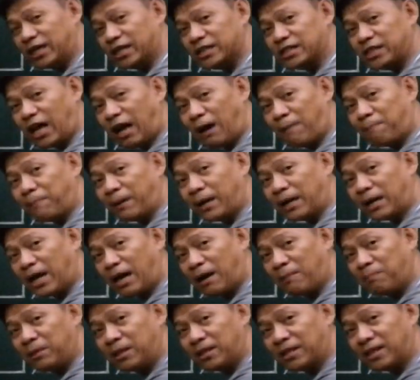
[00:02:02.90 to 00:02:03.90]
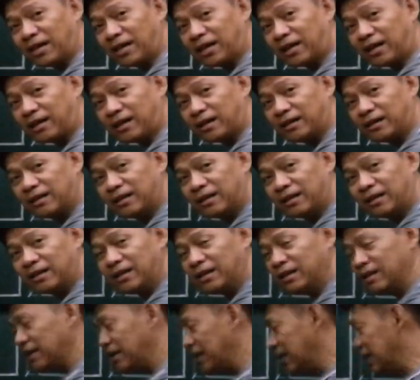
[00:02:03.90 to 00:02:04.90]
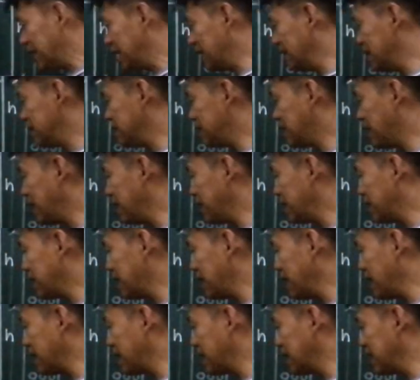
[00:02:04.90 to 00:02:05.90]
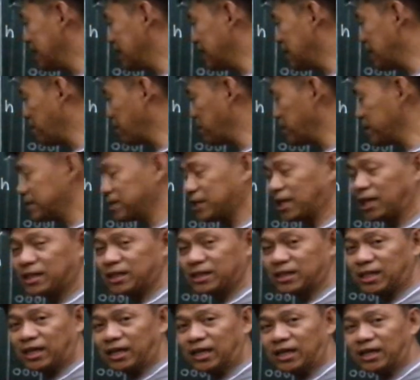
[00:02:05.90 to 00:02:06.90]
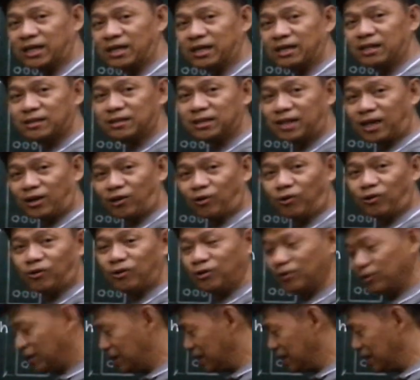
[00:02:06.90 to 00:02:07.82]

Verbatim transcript: is a parameter indirectly representing the rho.